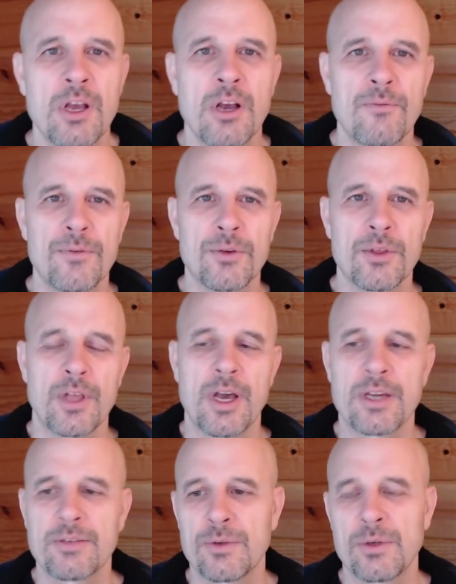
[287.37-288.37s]
for the
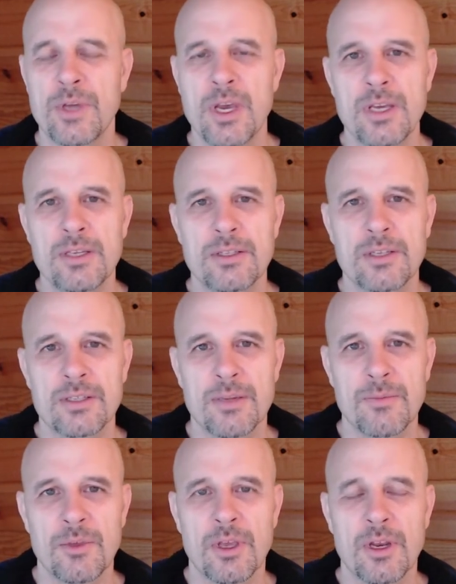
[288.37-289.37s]
last few days because I'm
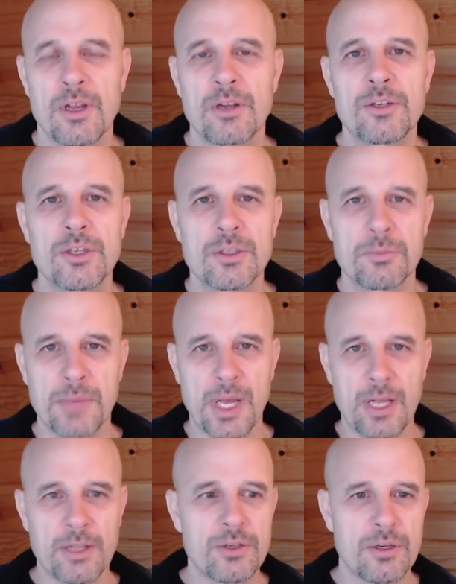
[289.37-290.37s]
thinking it'll just
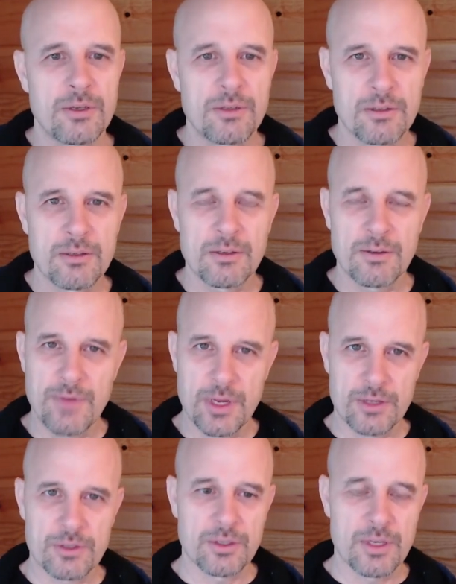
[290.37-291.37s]
melt
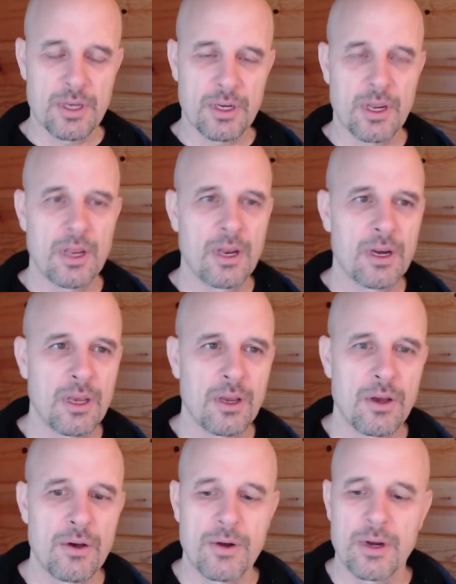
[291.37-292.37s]
eventually and, and get
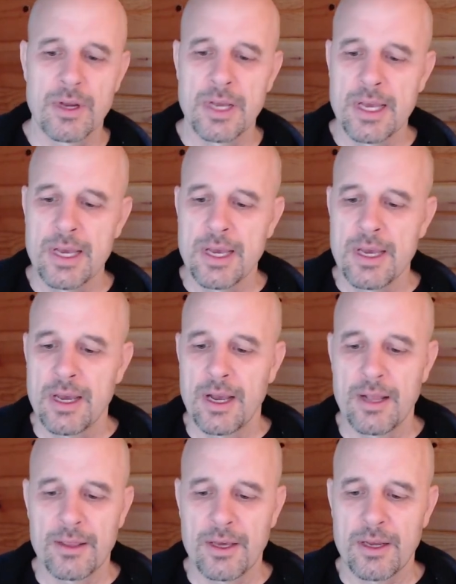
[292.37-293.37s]
going.
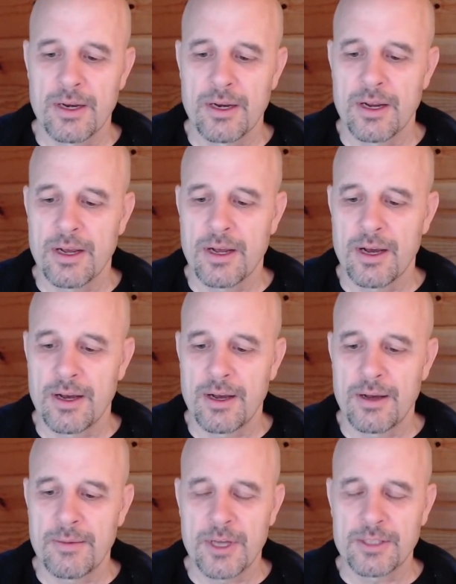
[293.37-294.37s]
And then
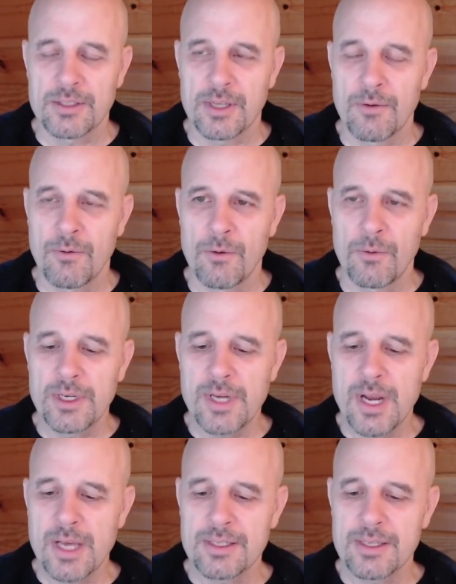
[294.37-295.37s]
um, I said, well, what did
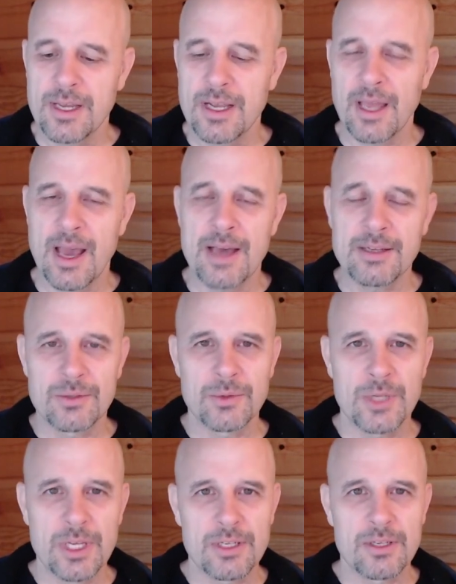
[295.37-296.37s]
I say last
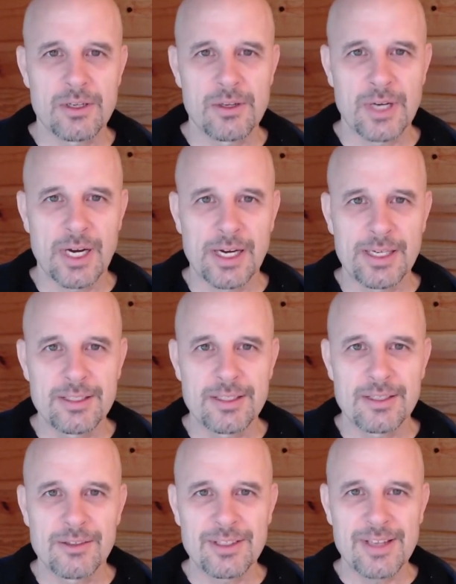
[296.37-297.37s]
week to you guys?
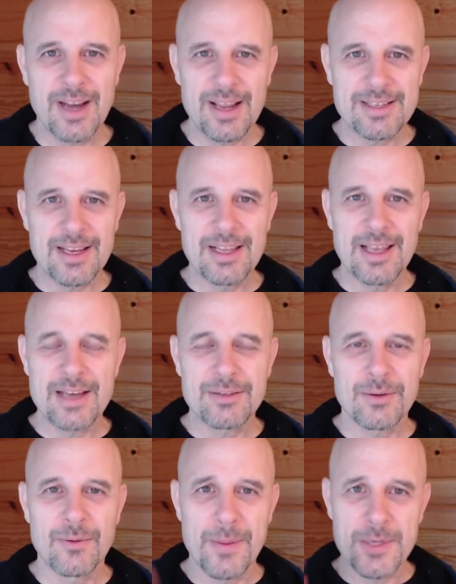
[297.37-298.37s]
What did I say last week?
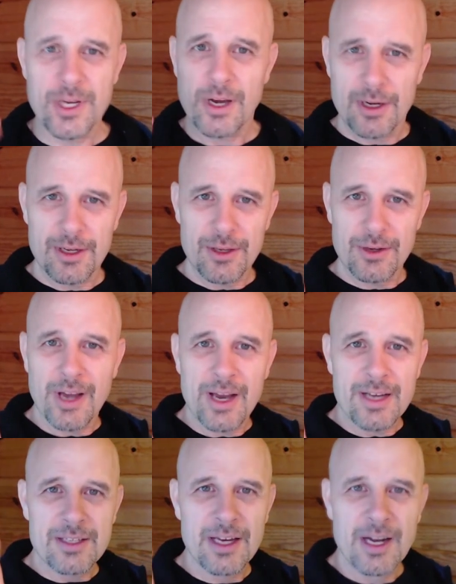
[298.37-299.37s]
When I'm talking to you
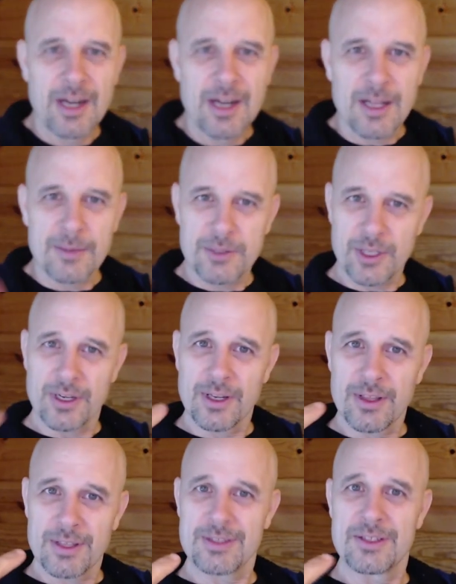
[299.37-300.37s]
guys, I'm talking to
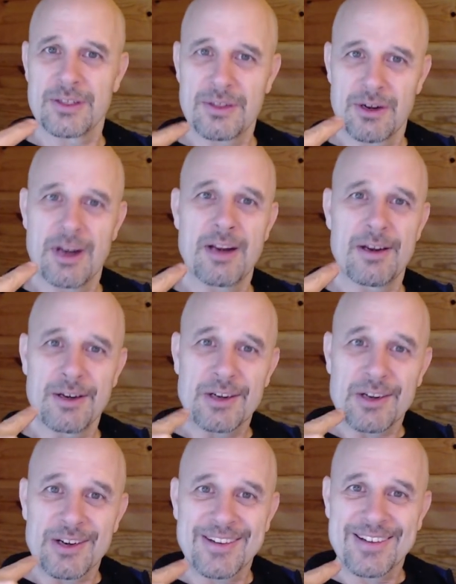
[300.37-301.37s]
this dude right
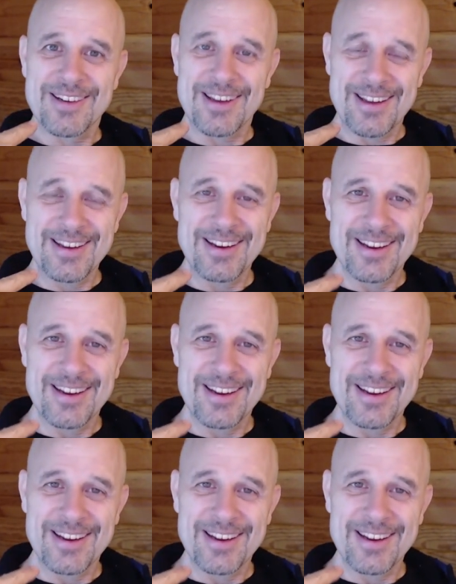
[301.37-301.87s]
here, okay?